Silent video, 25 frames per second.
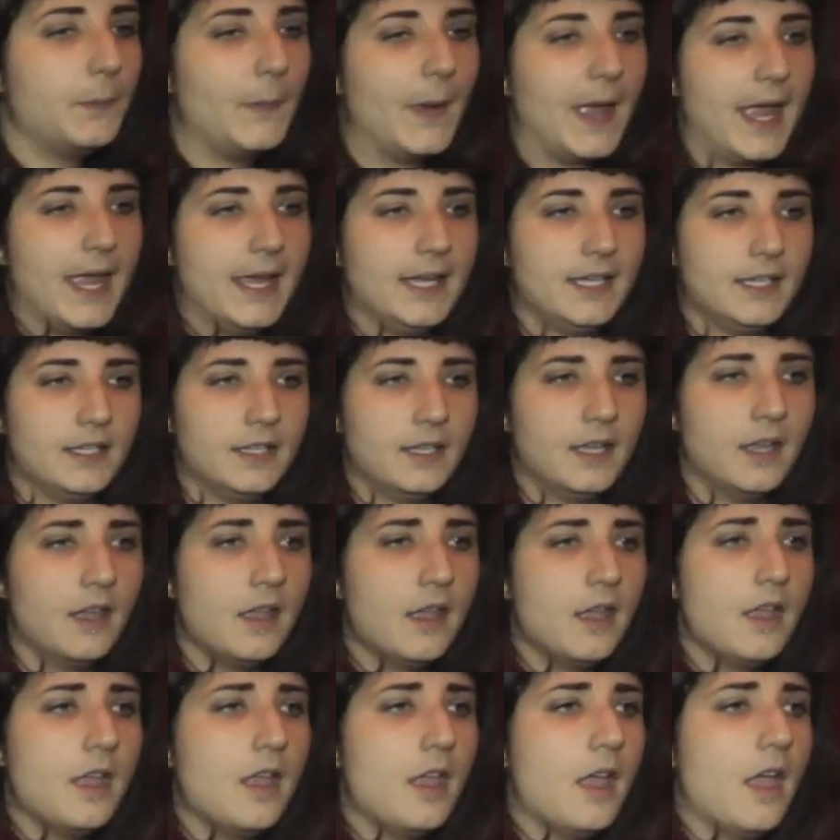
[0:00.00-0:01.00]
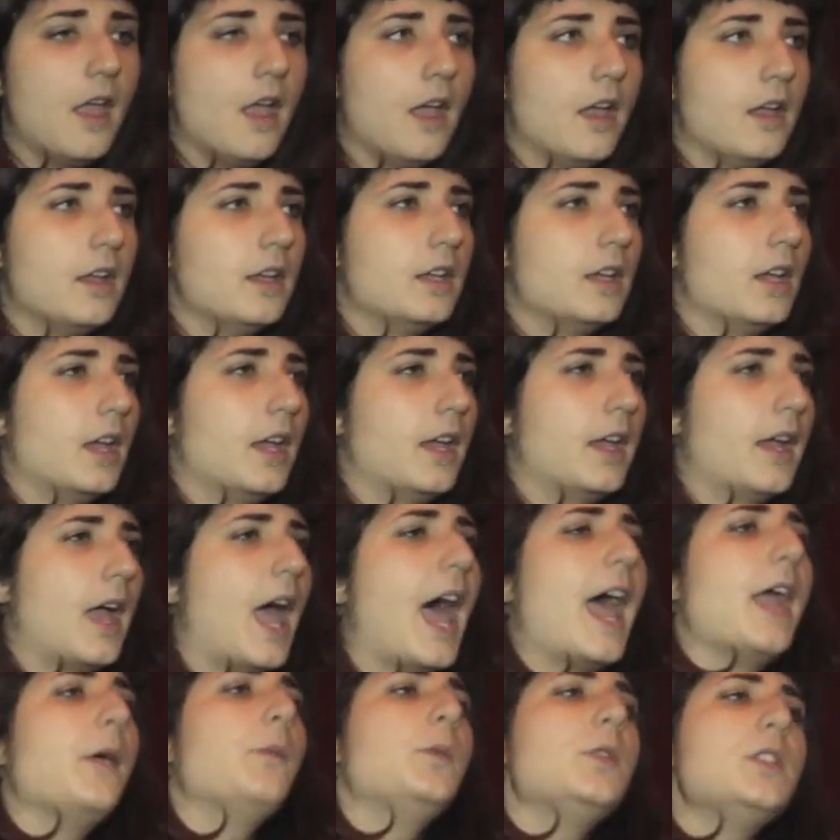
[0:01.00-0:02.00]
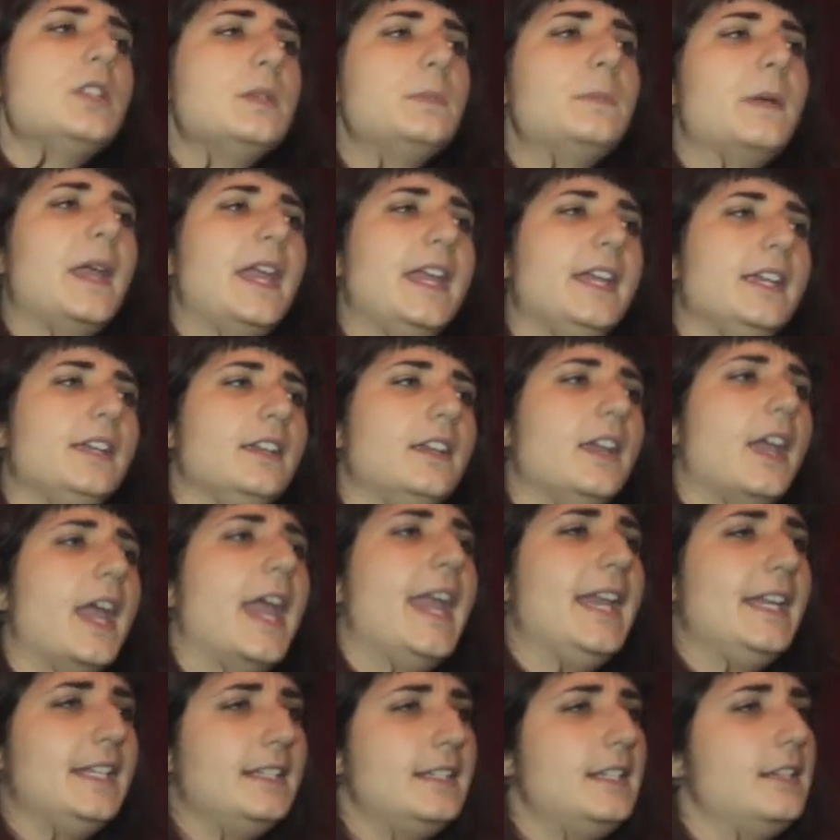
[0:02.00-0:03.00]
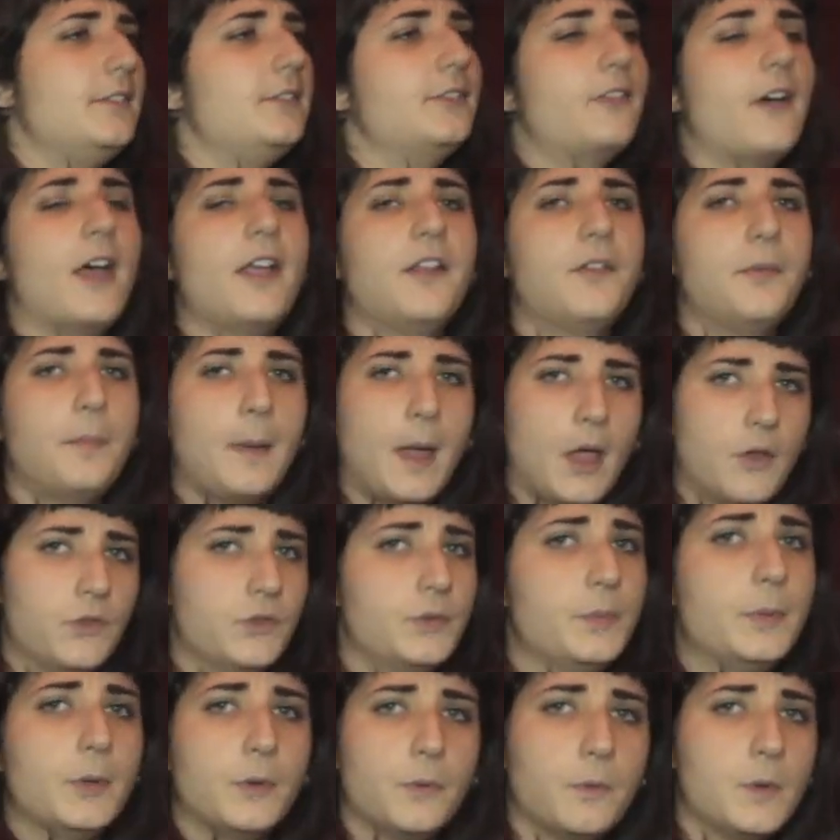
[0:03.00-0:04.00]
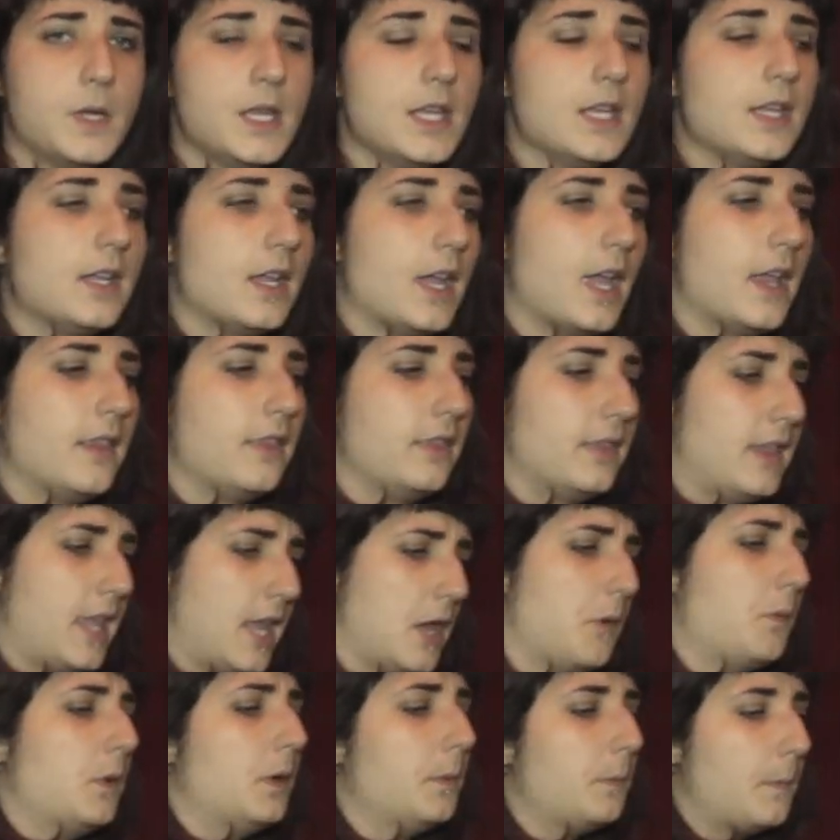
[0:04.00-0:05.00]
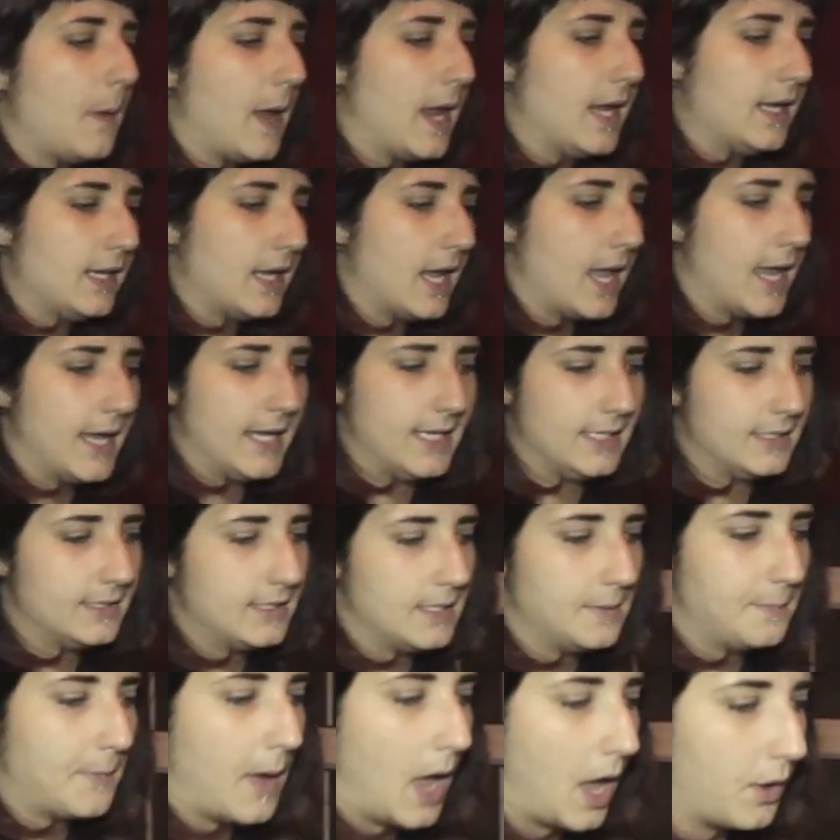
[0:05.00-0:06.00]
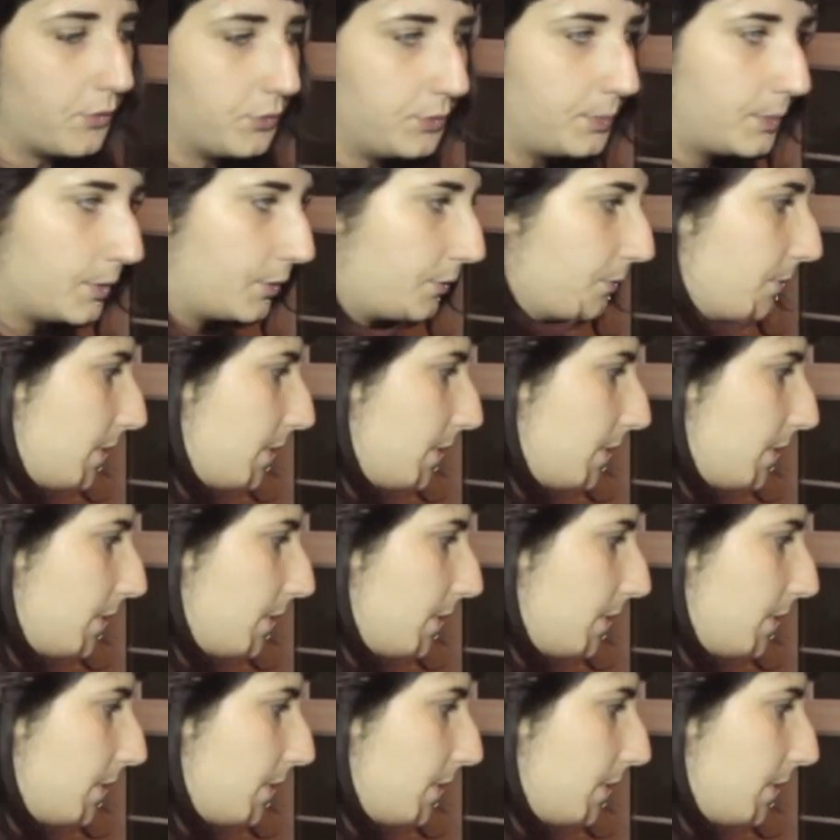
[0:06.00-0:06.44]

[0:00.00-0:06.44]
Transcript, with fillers: paying, uh, I was paying 85 pounds per week and they were paying 80 pounds per